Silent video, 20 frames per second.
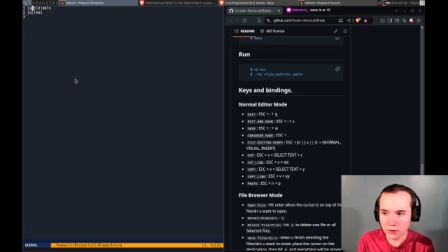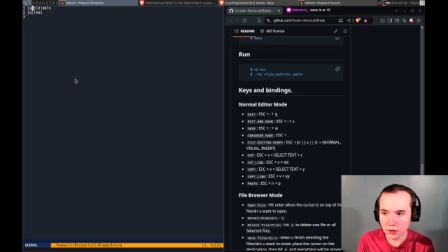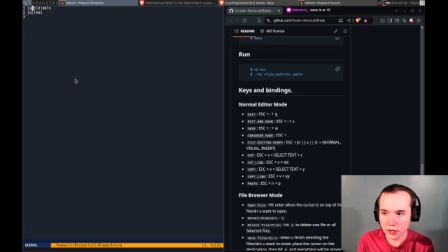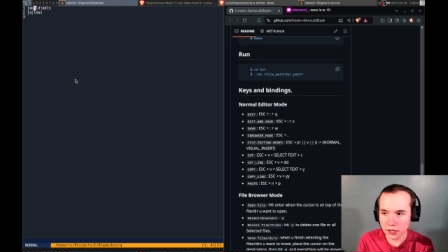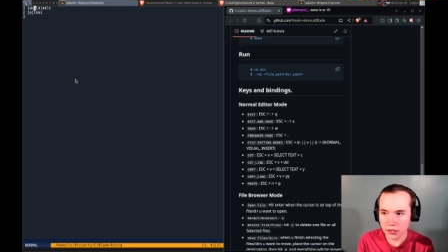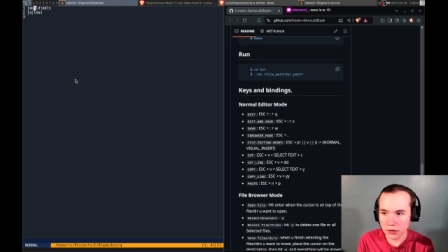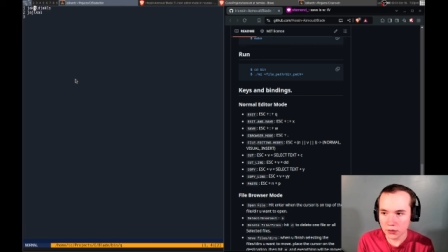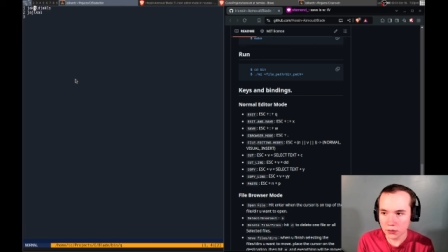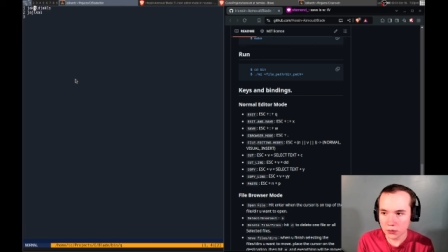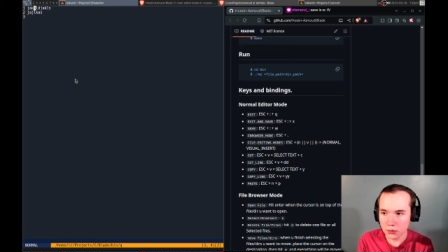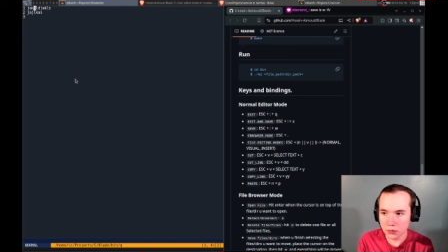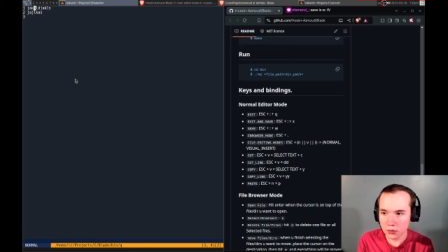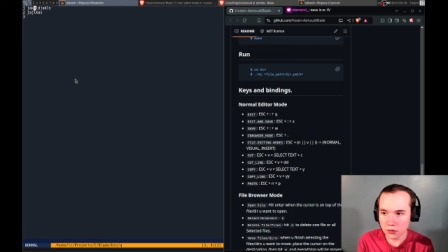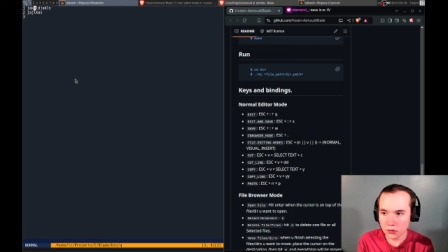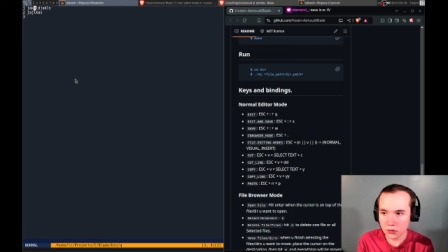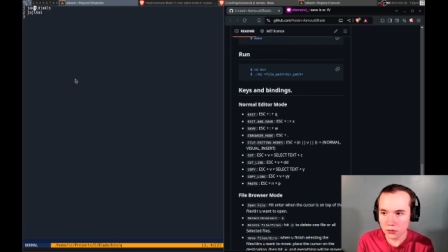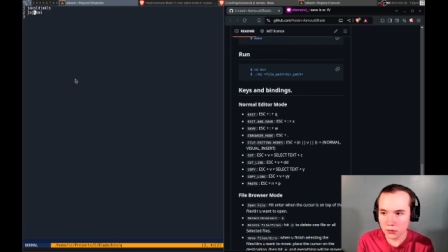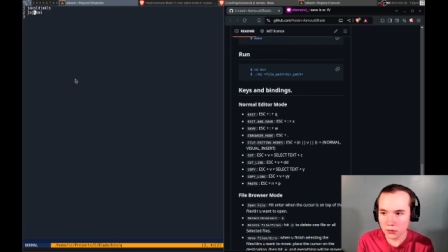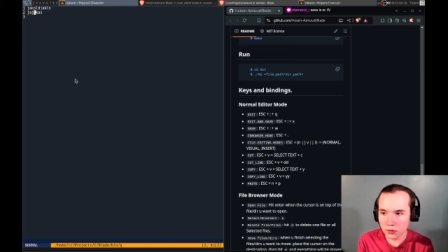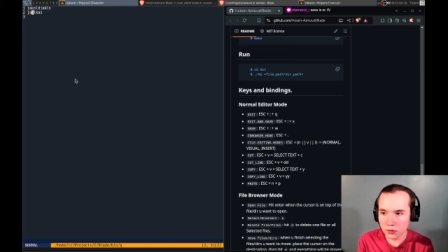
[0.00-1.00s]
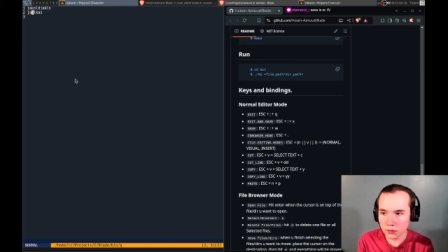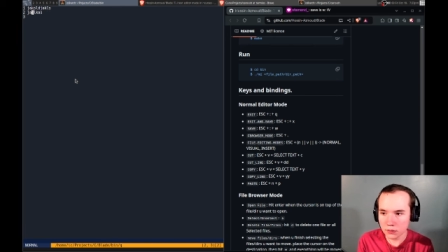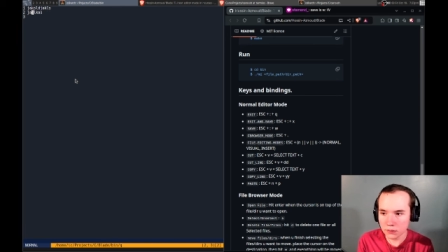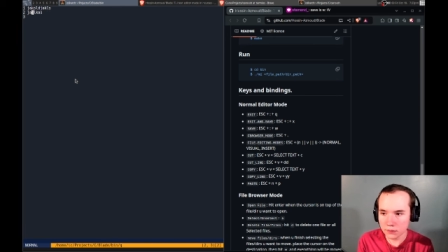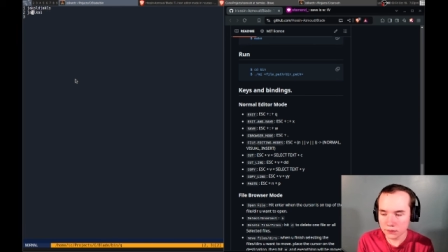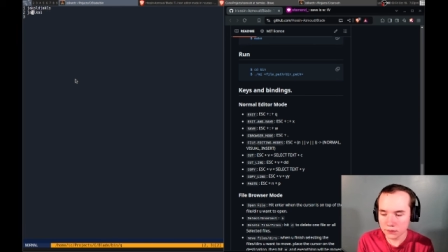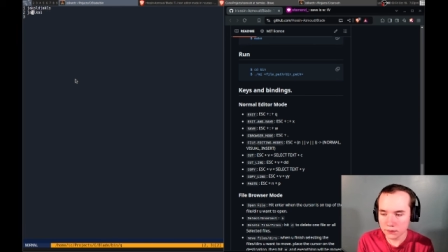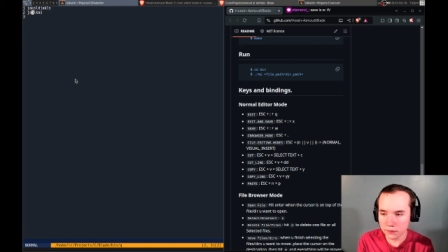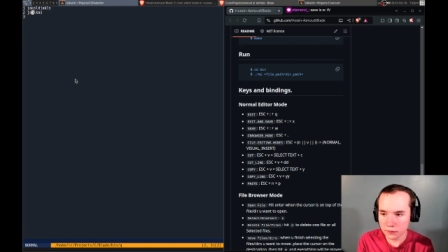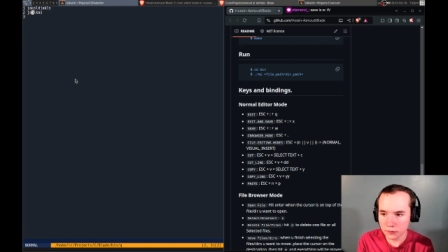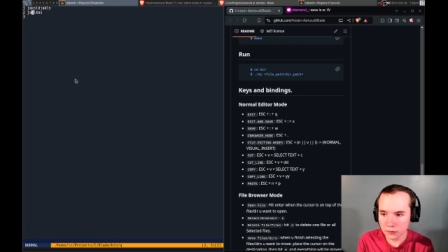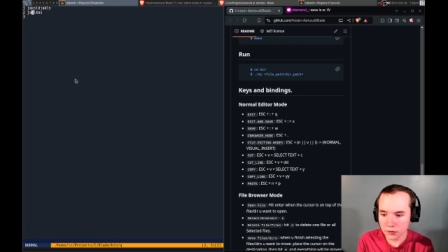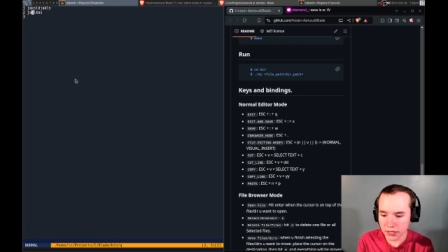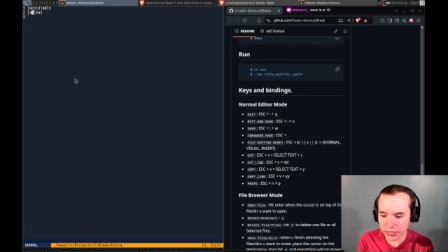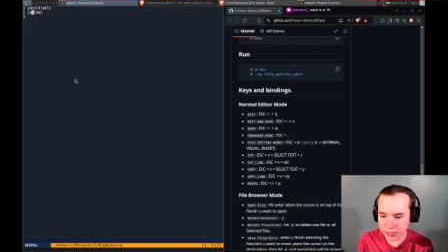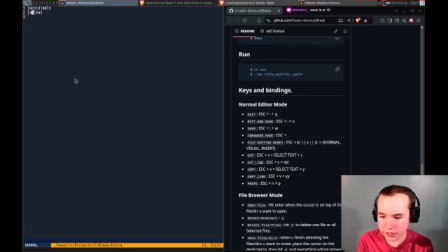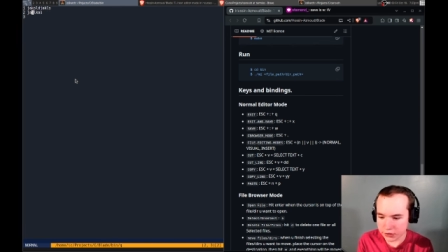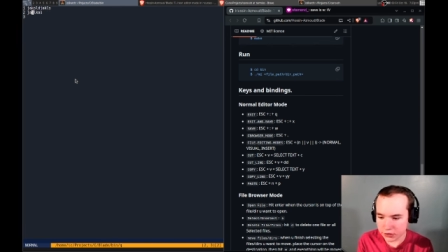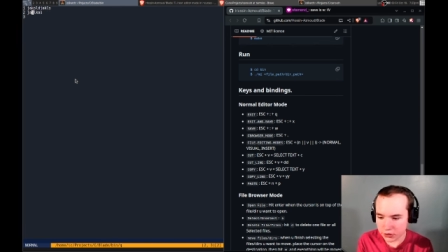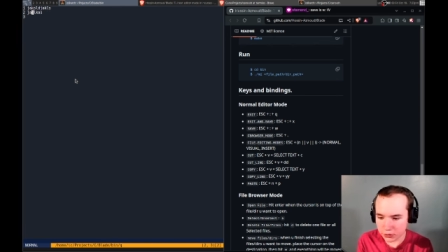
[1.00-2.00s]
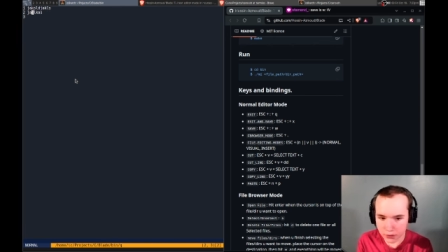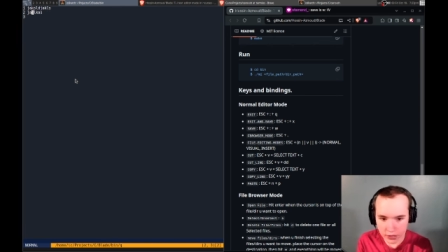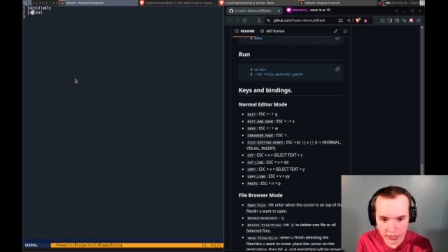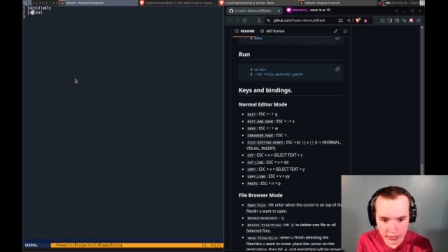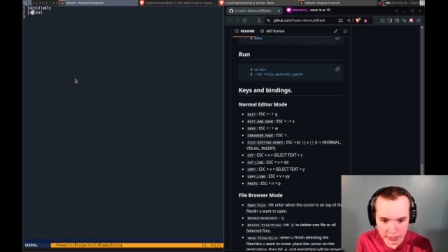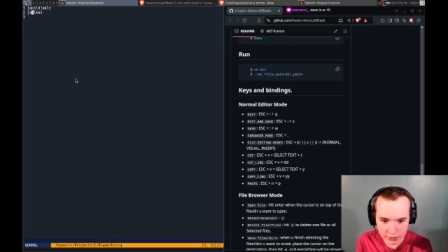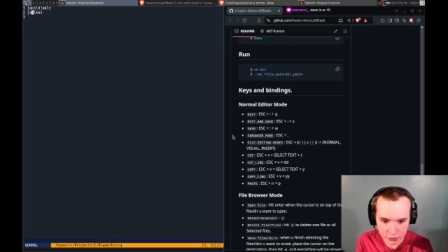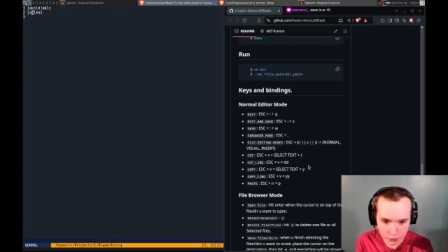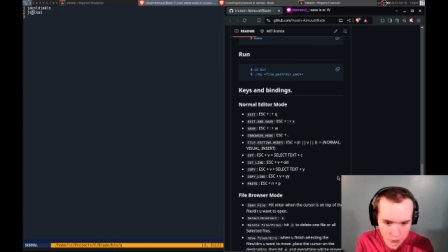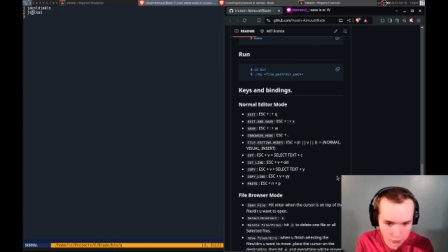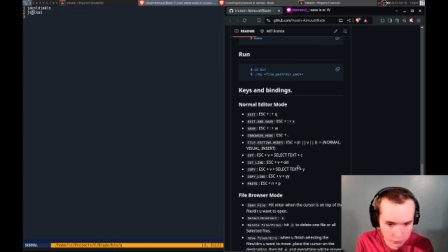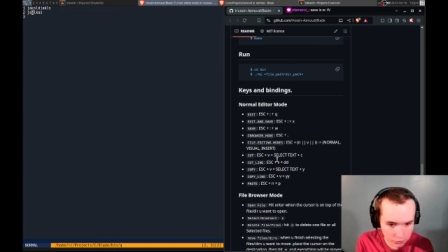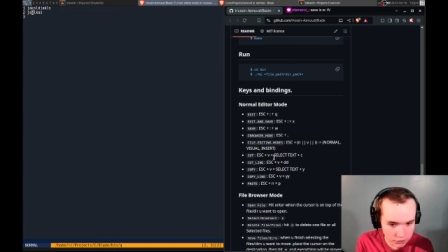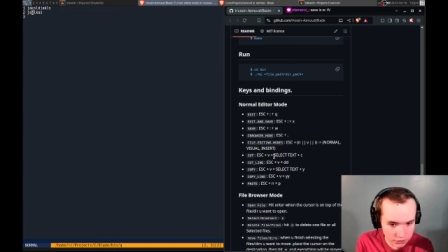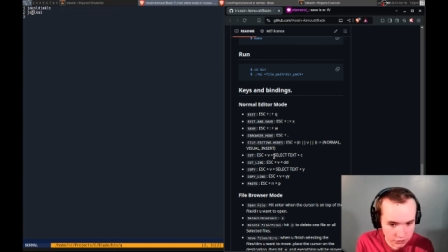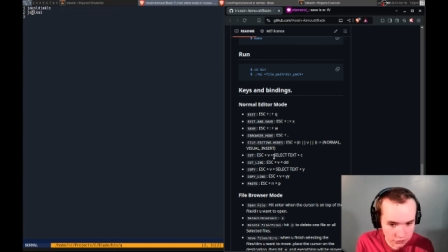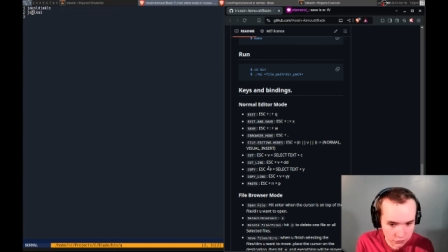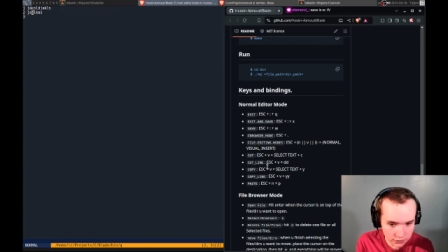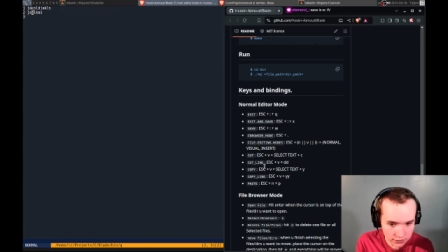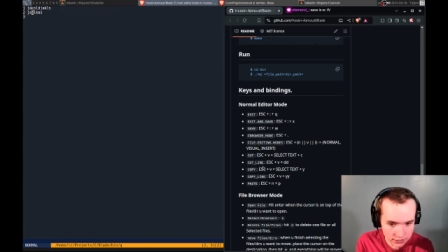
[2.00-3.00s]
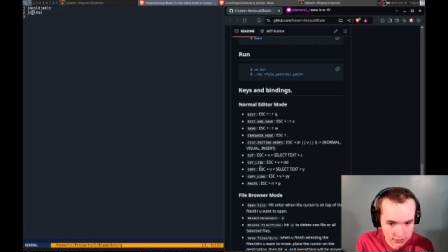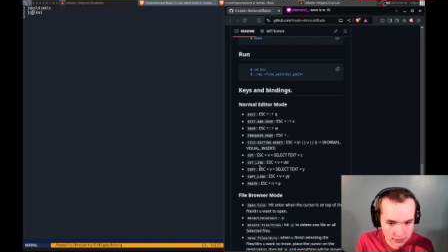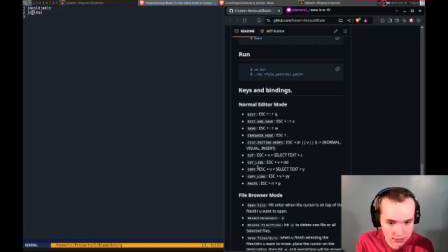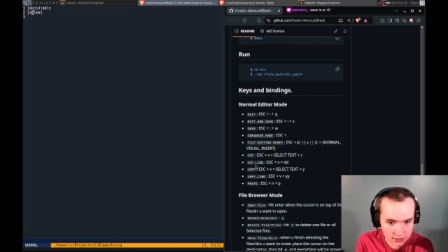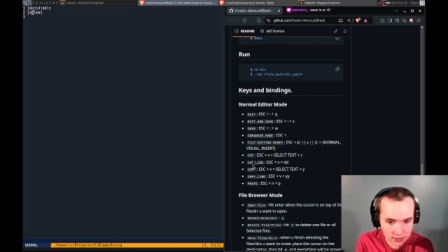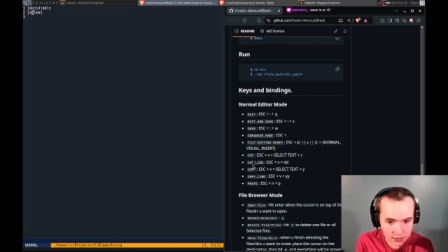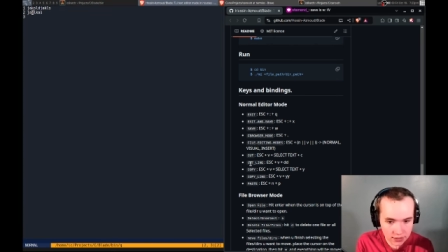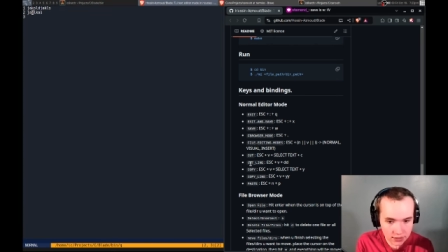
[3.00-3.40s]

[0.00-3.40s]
Cool. So you can't just do cut in normal mode. Interesting.